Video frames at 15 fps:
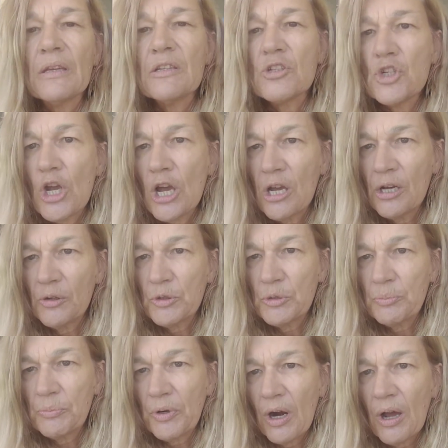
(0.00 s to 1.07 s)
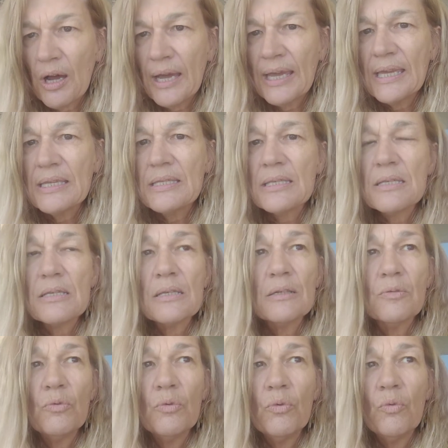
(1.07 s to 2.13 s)
child brides,
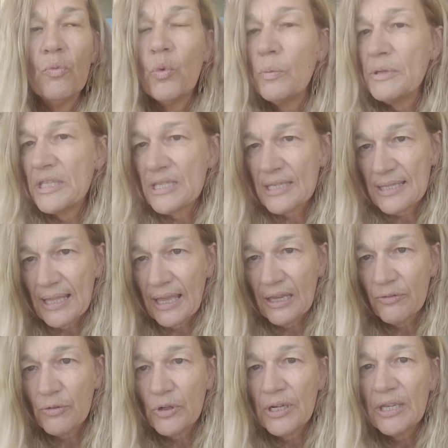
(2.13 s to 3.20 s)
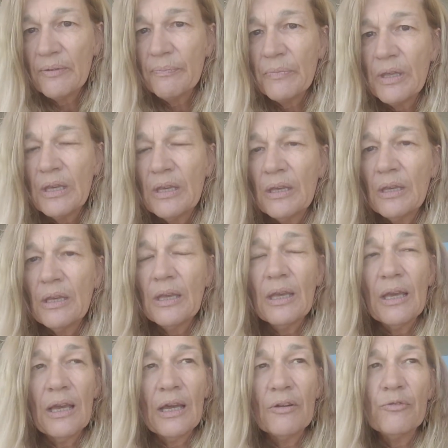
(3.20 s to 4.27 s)
women's slavery.
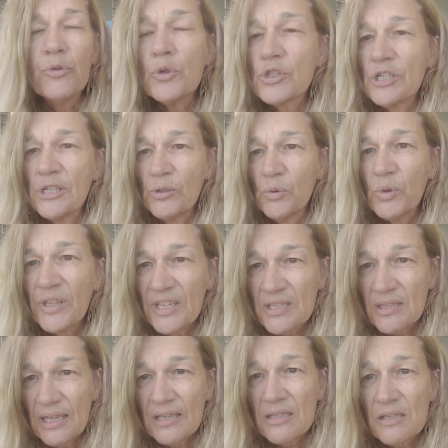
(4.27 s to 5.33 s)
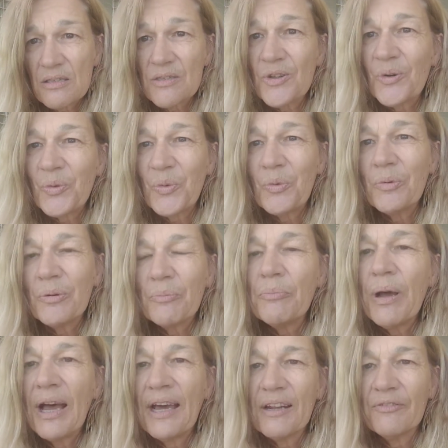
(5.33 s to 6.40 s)
Unfortunately, all these things are still
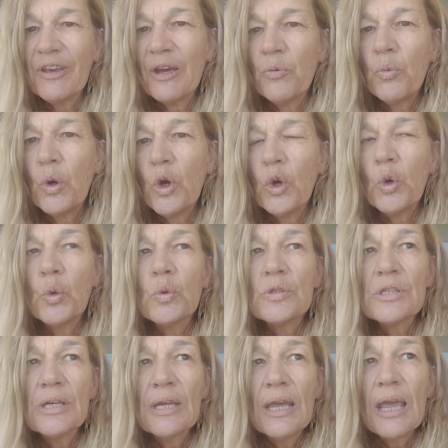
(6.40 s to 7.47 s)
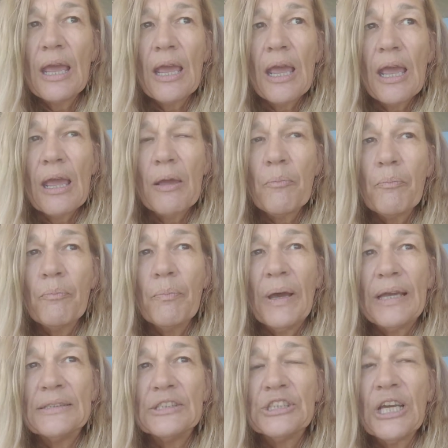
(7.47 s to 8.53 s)
part of our world.
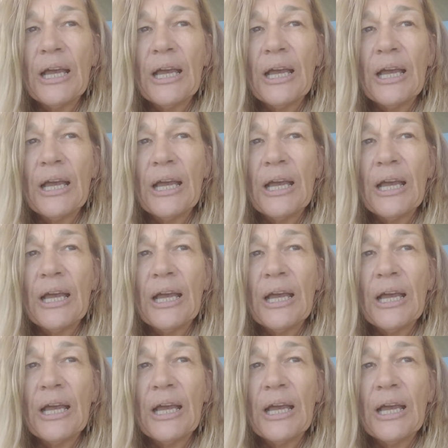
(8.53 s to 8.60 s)
But